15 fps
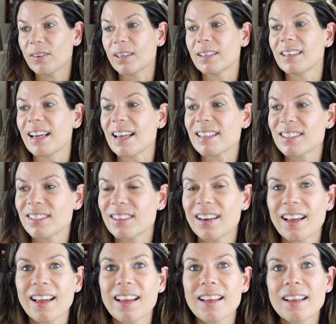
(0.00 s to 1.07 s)
fun
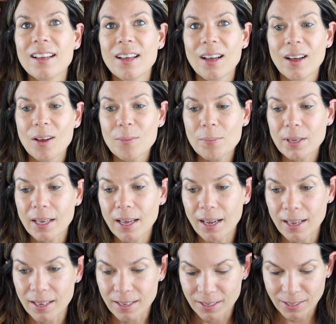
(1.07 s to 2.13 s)
yesterday
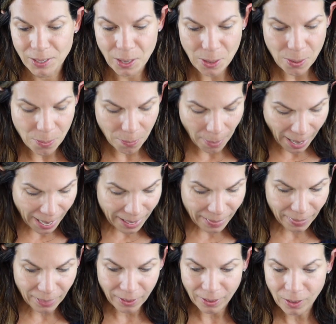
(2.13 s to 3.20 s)
because my
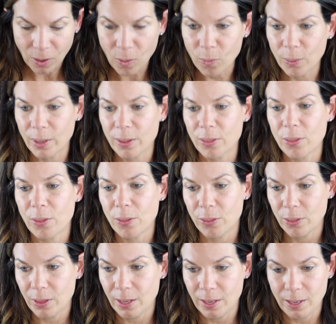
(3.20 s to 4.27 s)
look with
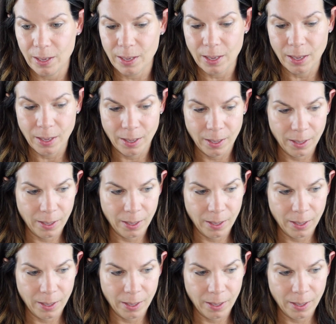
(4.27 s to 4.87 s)
the